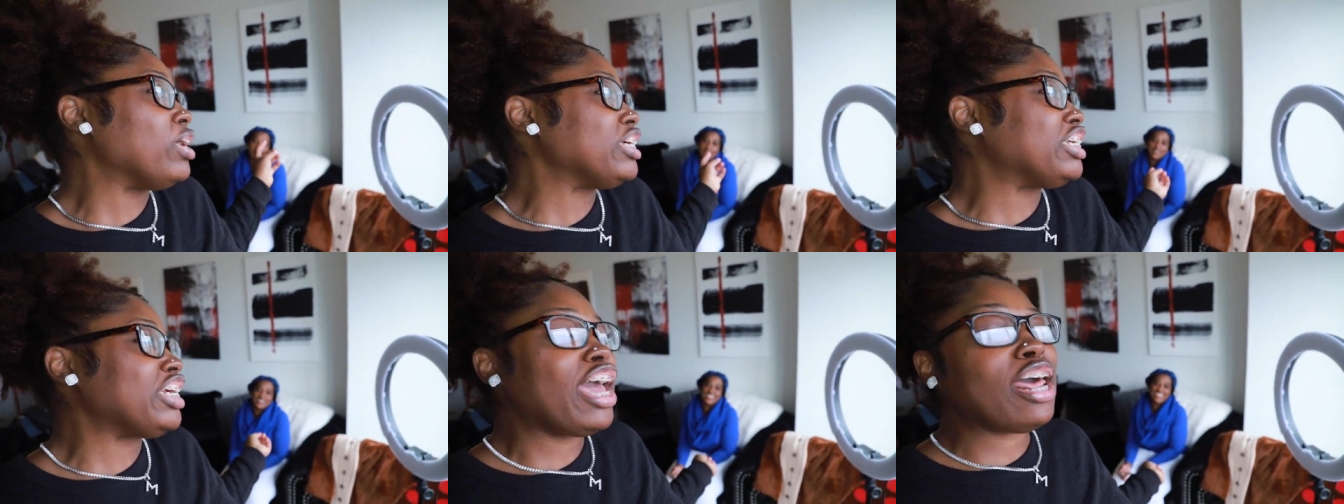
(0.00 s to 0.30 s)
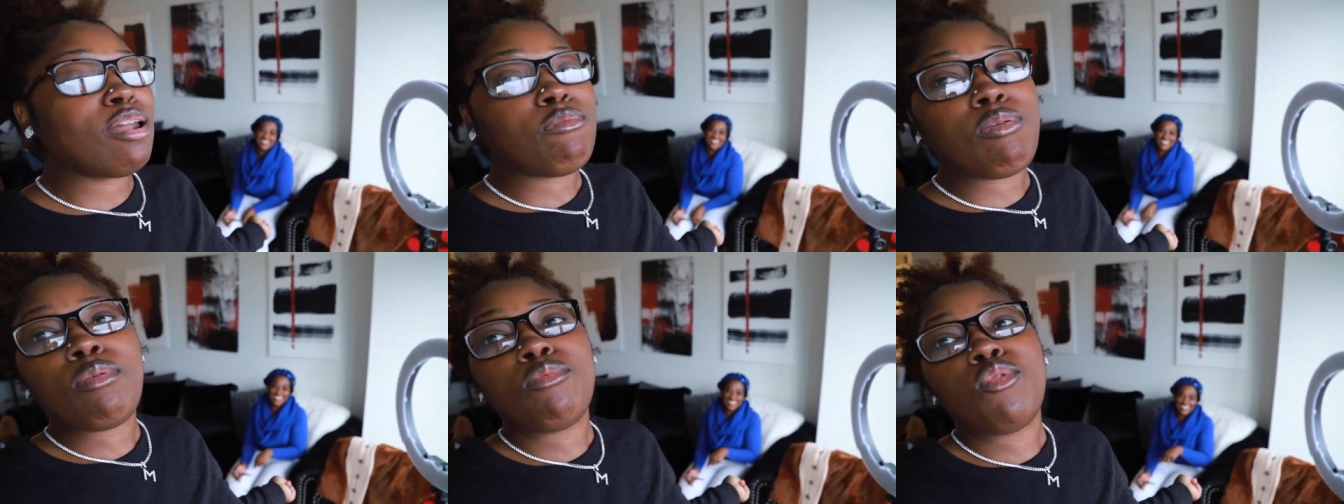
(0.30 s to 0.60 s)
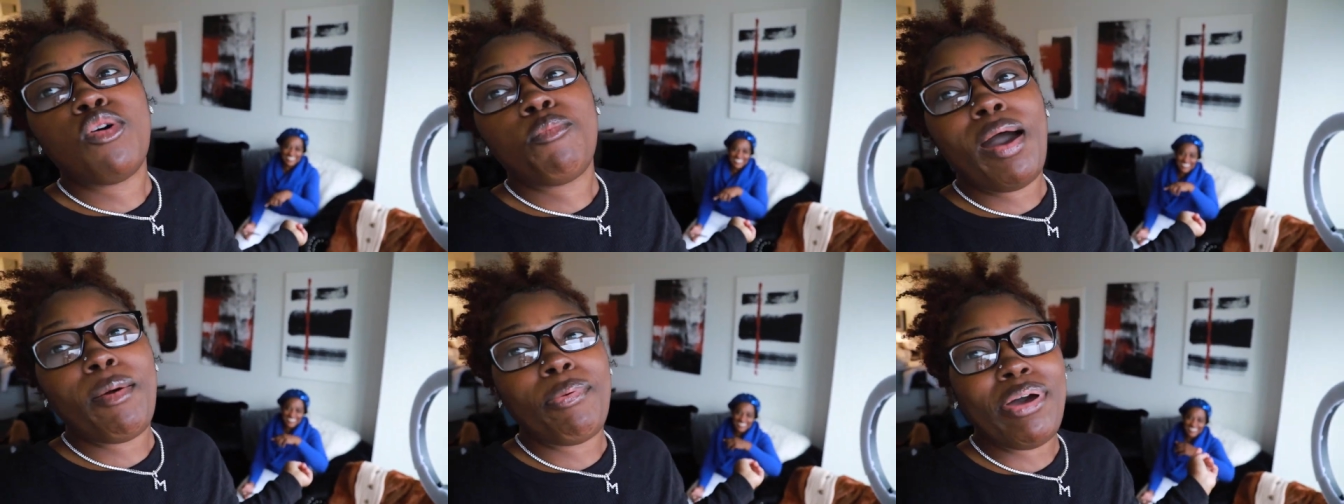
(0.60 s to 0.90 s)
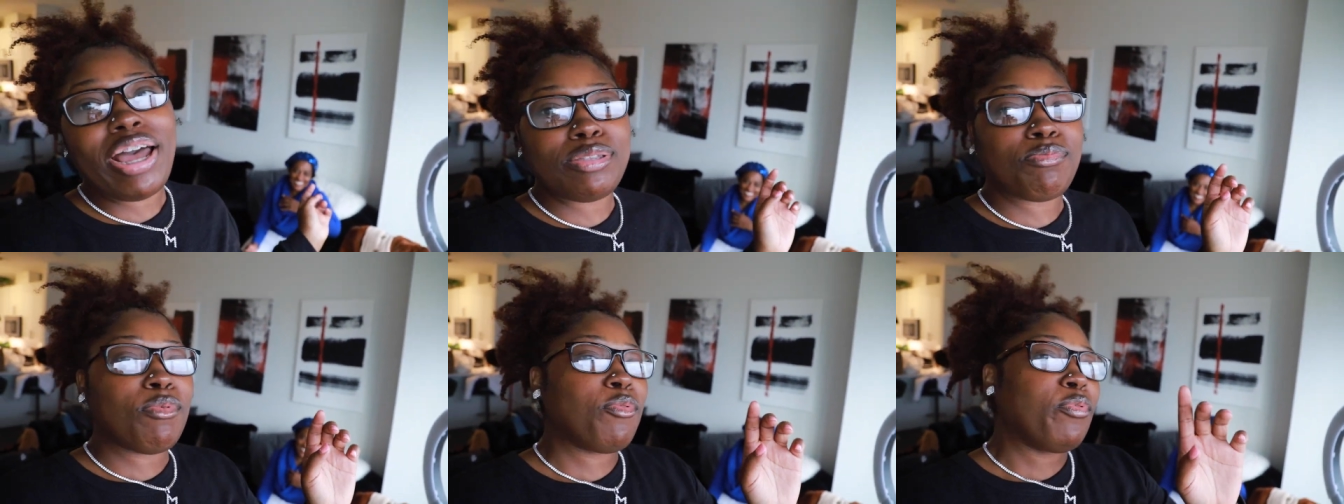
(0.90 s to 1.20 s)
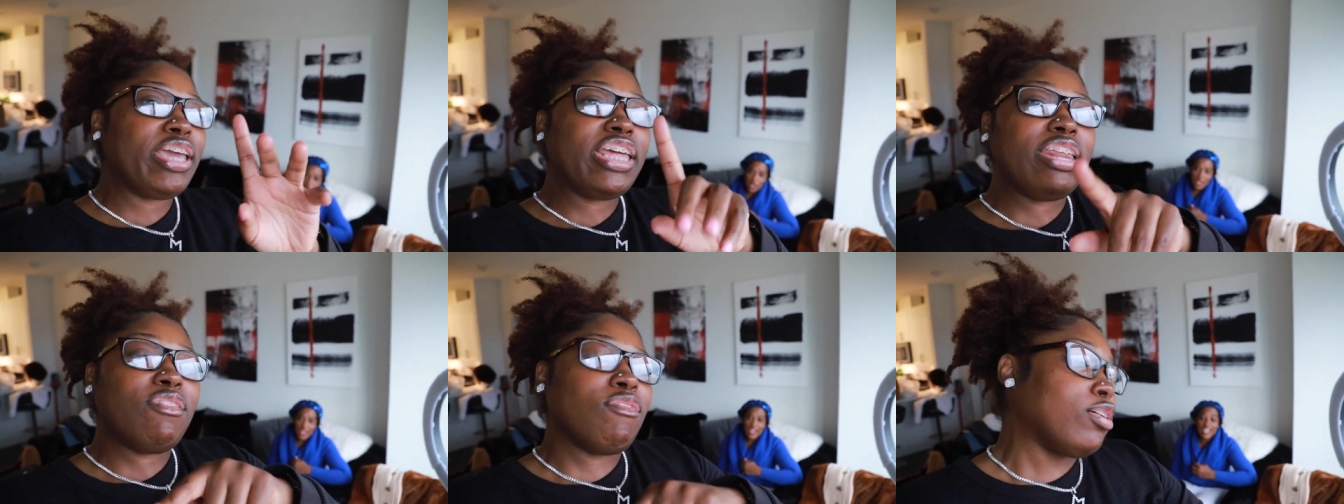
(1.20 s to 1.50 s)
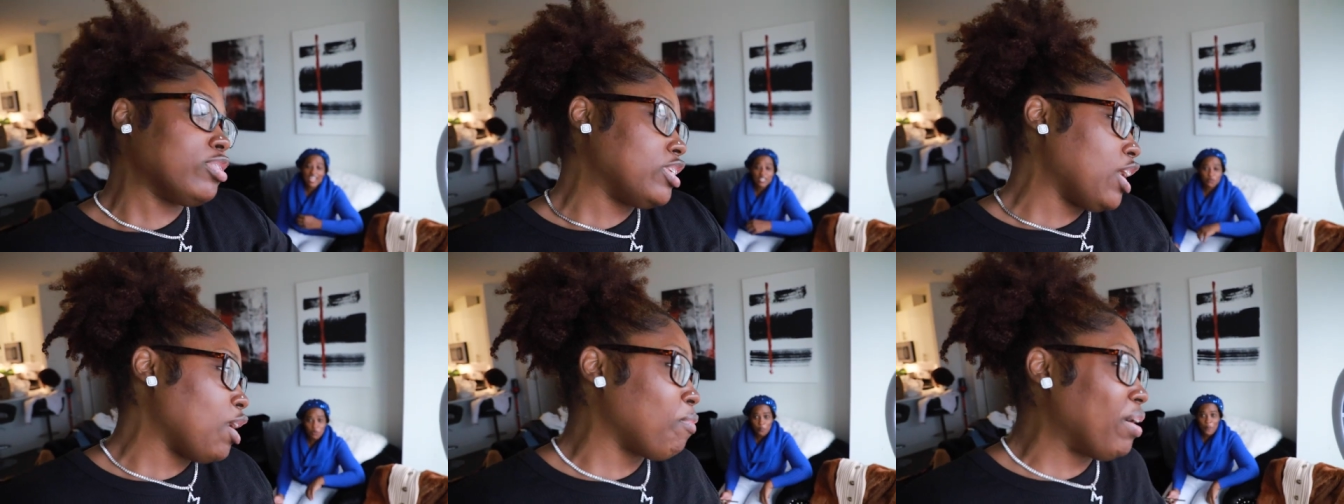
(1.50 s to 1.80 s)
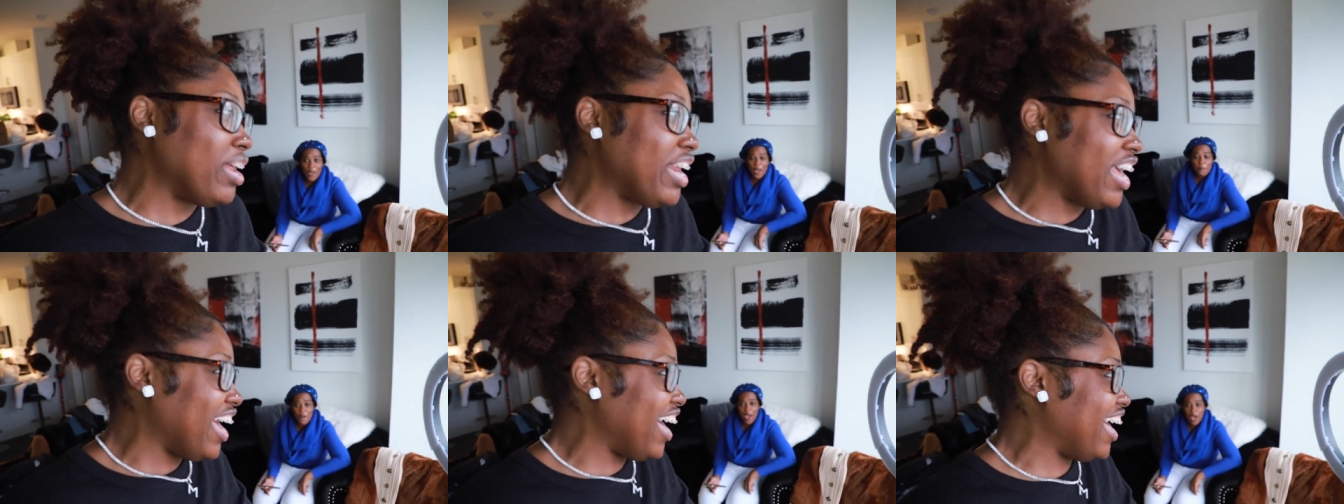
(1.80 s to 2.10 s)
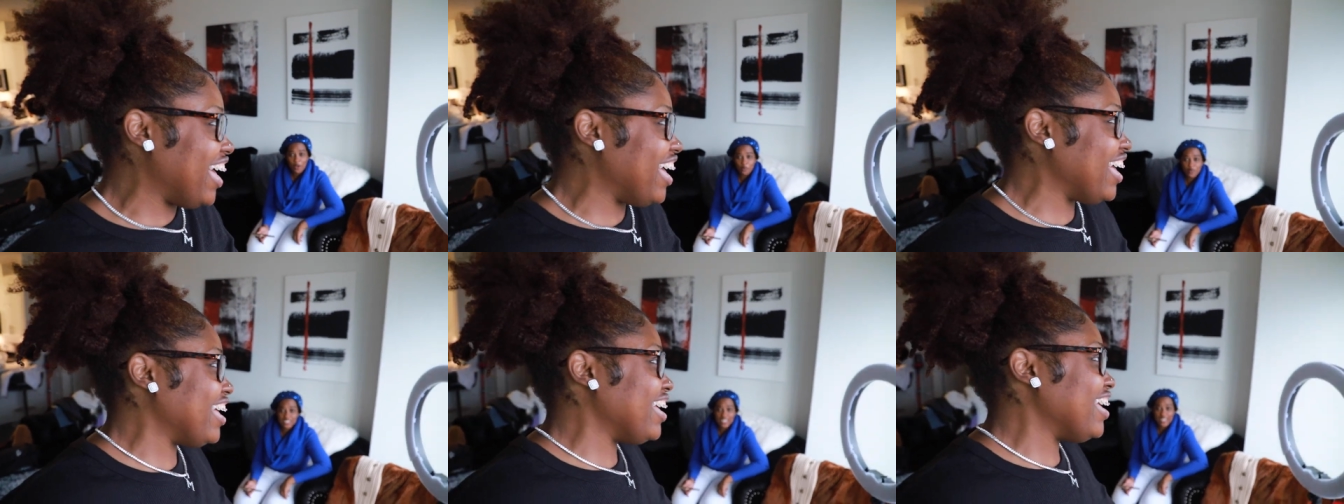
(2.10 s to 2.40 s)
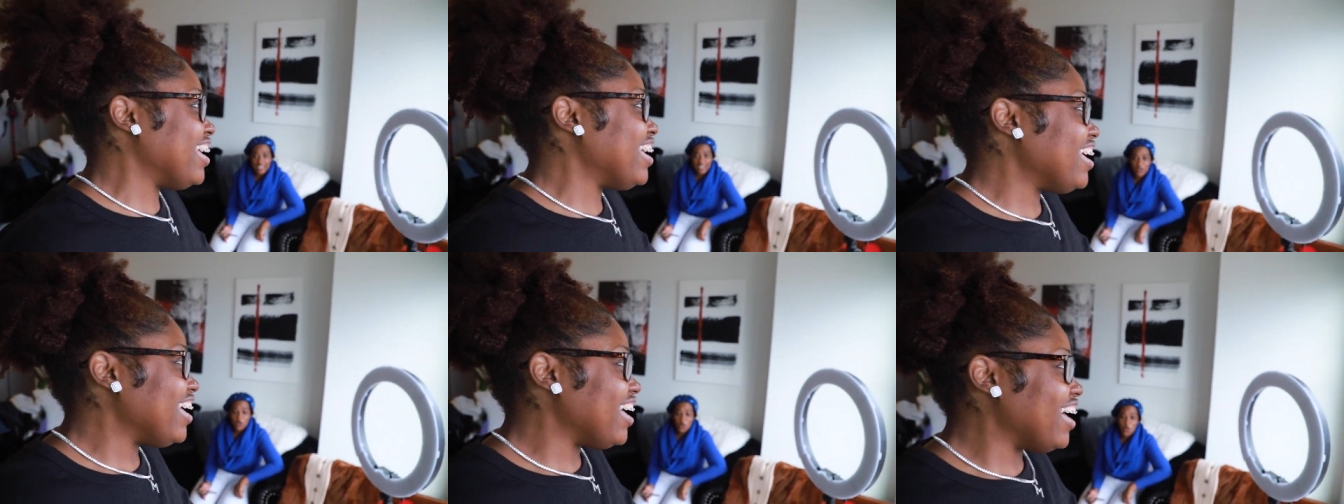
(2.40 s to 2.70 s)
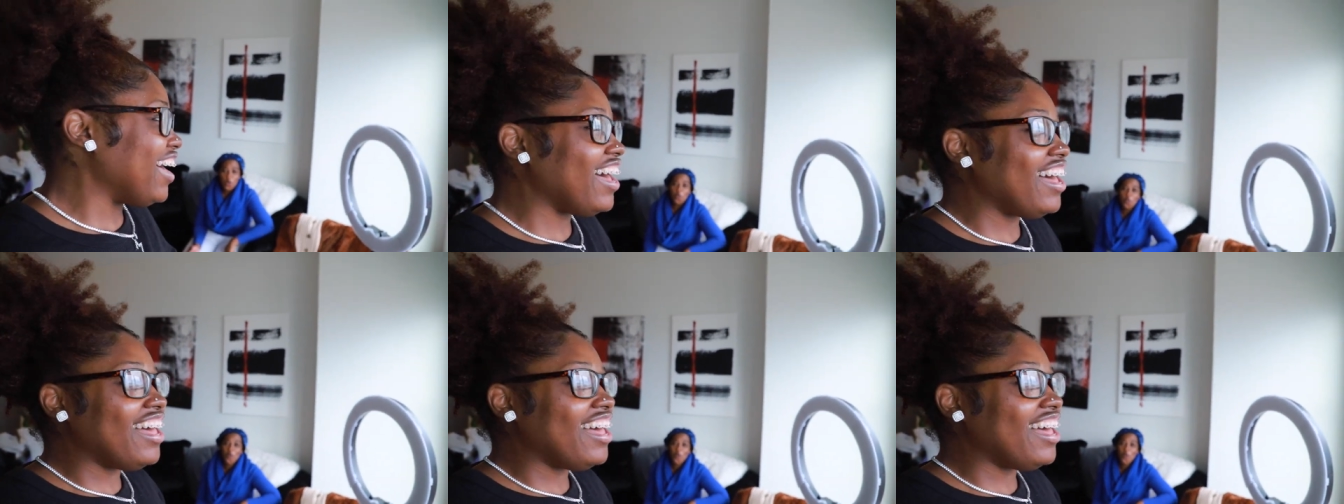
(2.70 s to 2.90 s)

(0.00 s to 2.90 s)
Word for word: well, she had a problem with Popeyes, but we ain't even. And guess what Popeye was at?